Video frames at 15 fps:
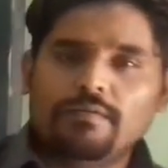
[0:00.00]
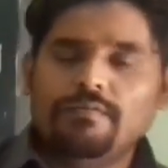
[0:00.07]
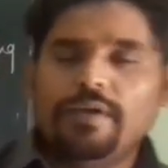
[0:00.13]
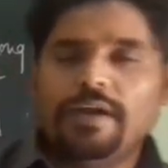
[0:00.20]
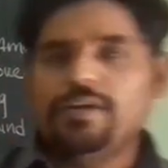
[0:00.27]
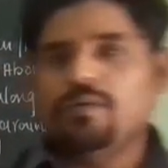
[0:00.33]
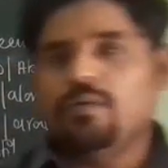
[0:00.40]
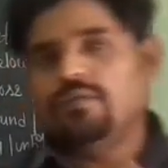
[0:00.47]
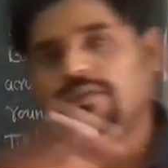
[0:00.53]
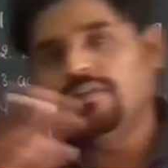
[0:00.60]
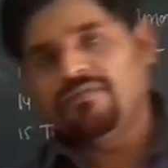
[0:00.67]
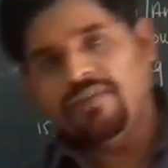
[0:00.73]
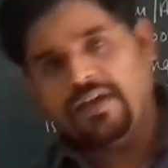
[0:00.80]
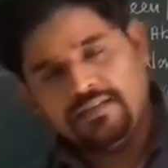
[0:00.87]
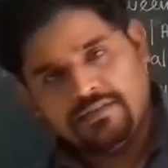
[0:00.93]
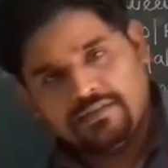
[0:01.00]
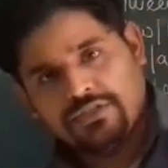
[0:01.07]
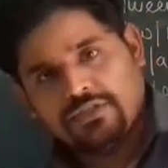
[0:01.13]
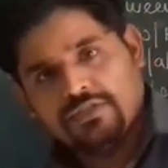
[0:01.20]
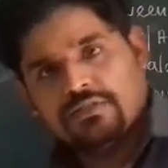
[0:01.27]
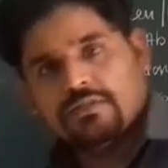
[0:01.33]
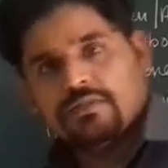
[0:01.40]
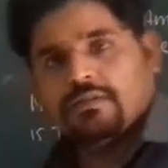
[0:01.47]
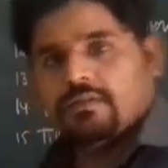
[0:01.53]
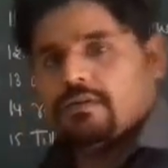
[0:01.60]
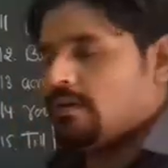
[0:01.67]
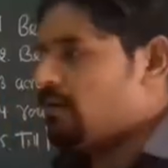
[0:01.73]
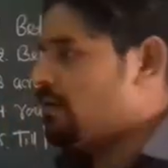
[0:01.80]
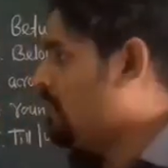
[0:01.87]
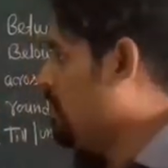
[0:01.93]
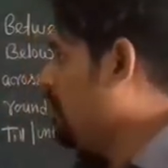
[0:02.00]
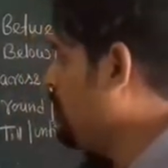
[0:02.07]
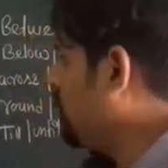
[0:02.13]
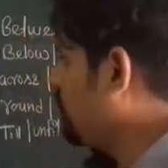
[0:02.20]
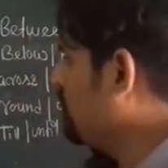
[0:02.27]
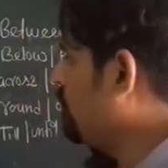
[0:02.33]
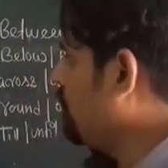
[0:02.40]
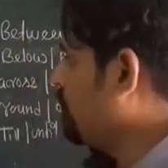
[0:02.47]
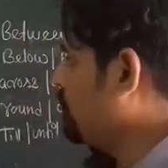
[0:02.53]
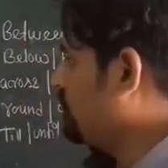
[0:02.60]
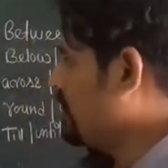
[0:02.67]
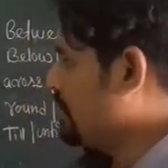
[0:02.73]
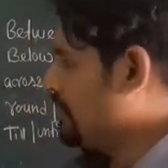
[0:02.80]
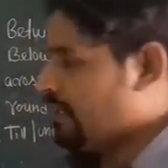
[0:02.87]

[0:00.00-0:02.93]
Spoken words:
went over the fence upon the boundary